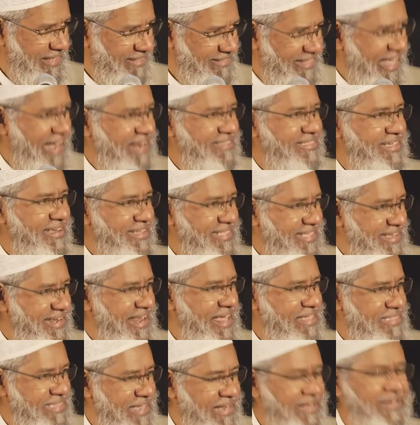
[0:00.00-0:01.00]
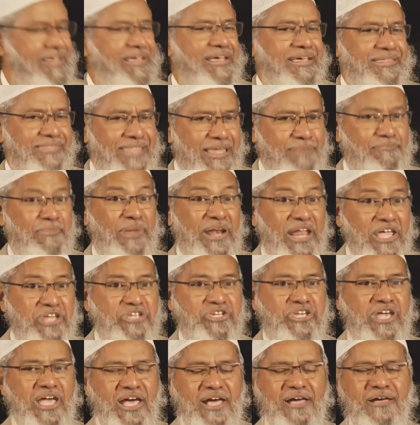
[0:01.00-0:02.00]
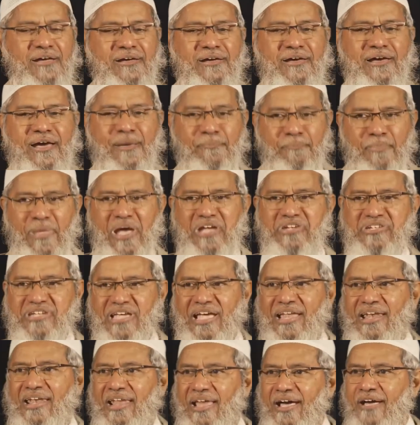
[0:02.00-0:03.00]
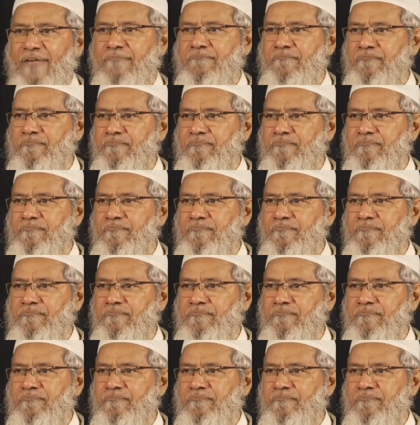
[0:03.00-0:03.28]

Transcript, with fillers: That's the reason I said that Malaysia, mashallah,